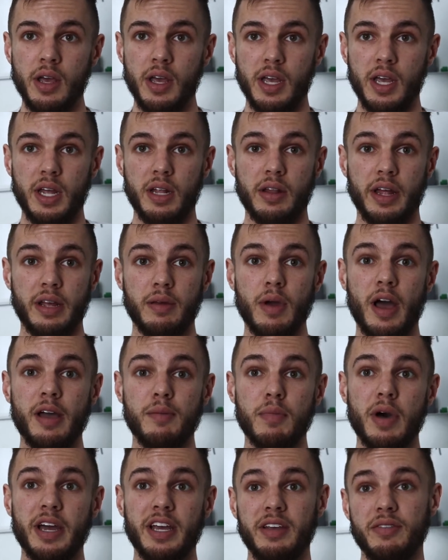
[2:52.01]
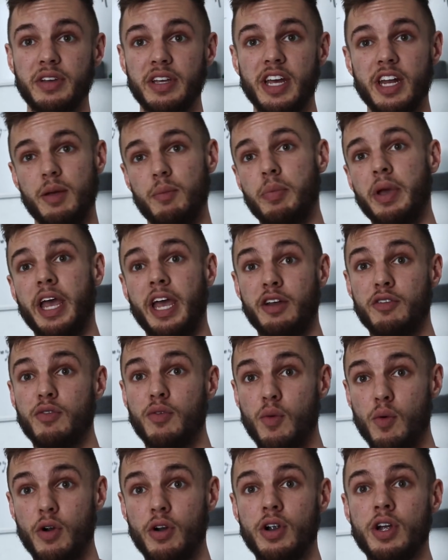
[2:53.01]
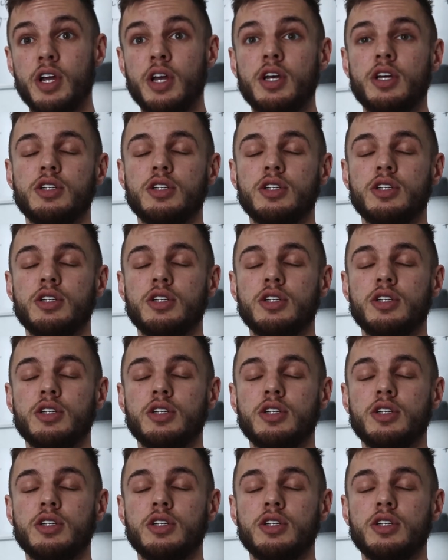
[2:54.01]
And like, I might even get it paid for.